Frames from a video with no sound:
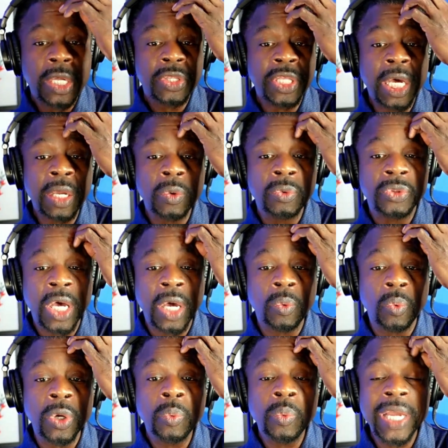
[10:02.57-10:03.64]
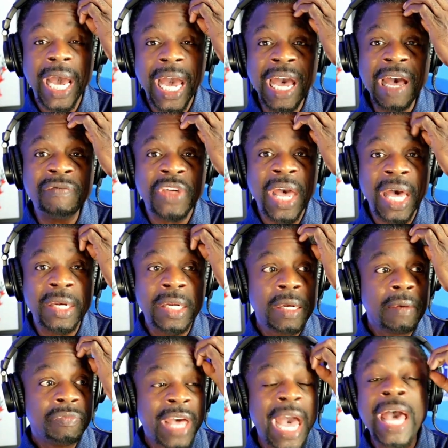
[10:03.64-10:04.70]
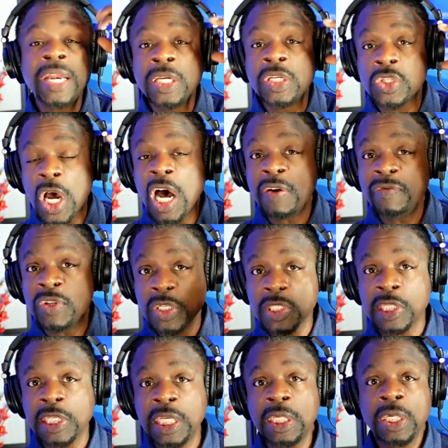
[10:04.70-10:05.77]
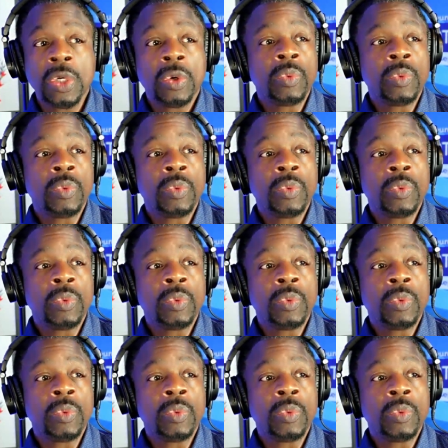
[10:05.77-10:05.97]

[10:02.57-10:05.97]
That when we have that, that is obviously